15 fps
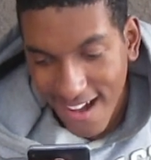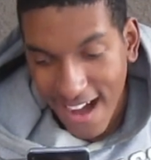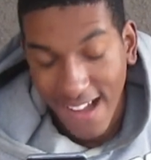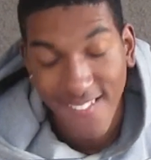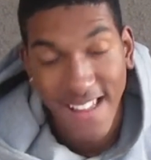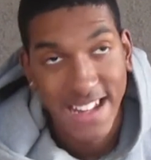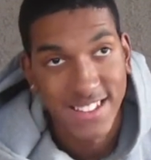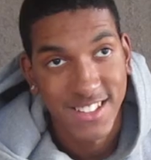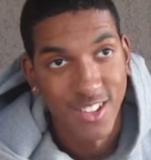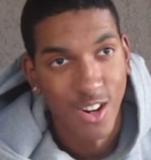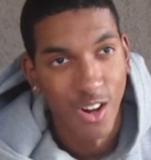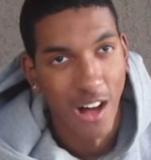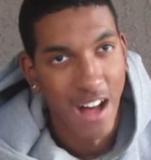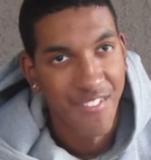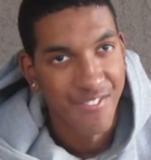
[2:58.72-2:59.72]
I like the
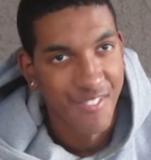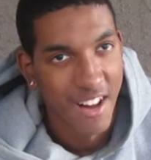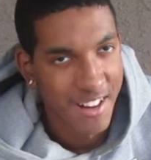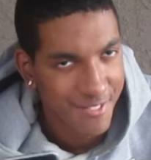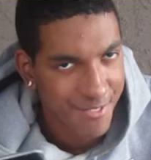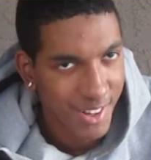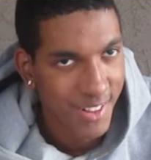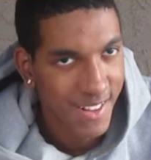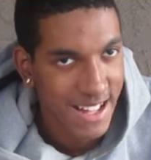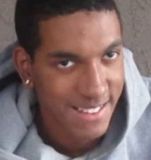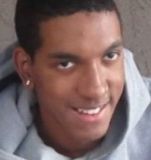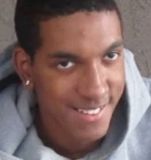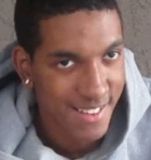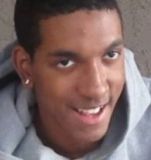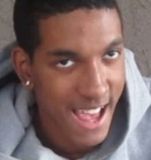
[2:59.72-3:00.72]
whole, I feel like
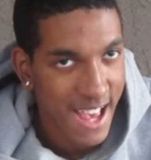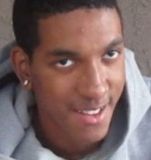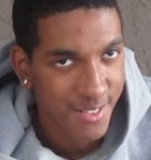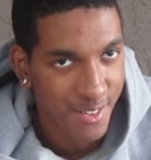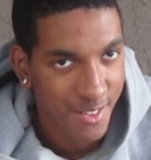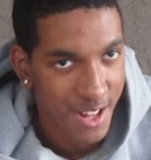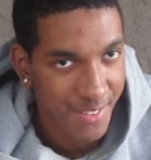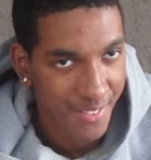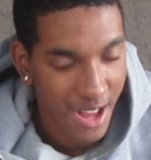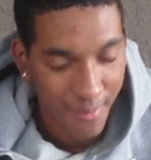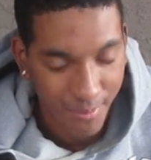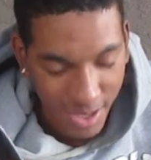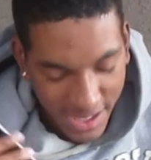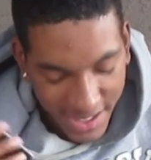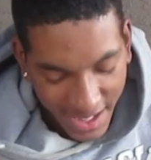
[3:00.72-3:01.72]
this is an astronaut.
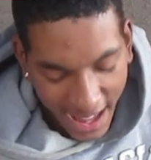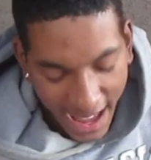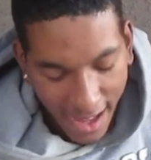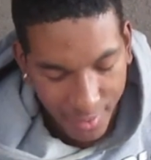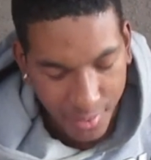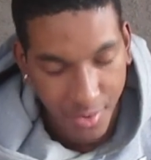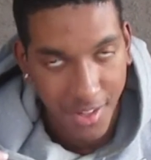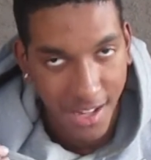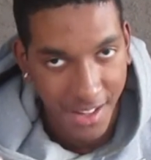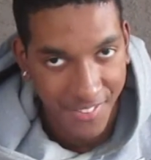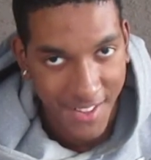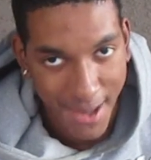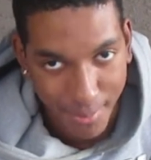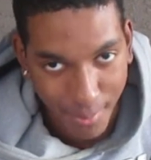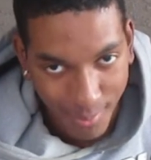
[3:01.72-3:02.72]
I'm getting astronaut
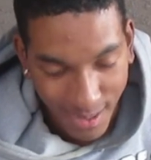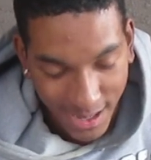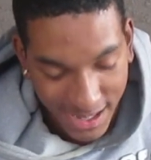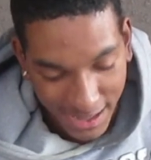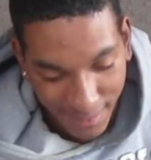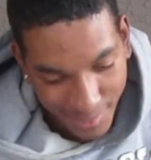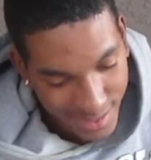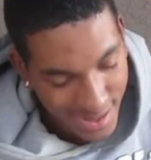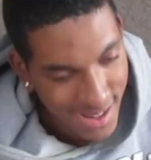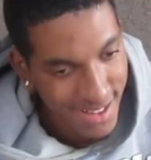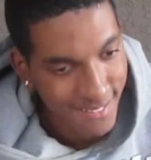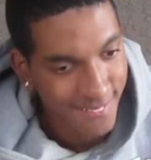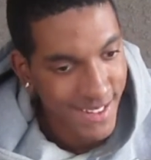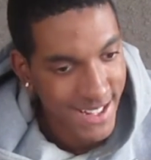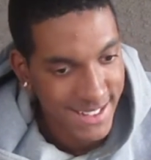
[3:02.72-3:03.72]
type of vibes.
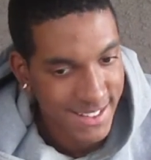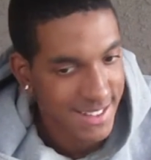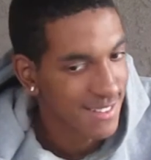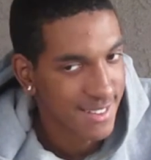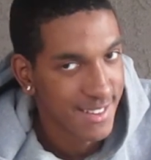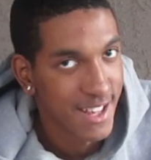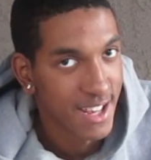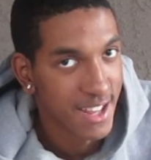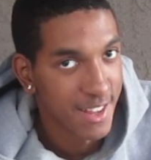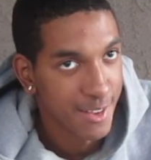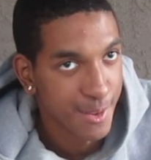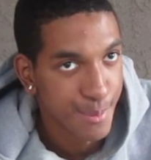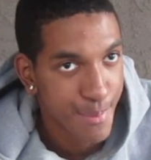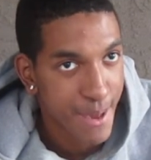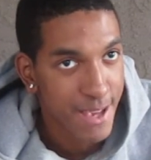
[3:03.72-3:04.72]
Like this nigga in
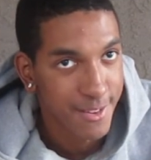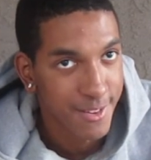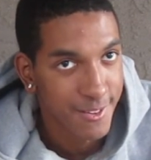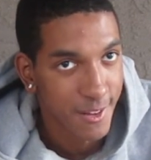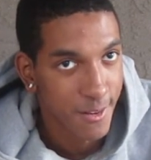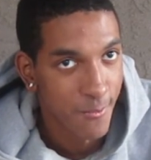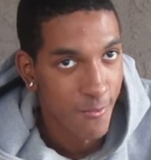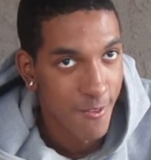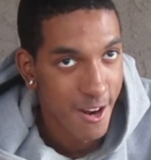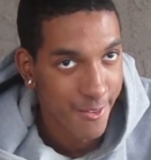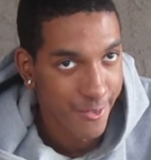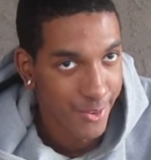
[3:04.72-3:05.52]
space somewhere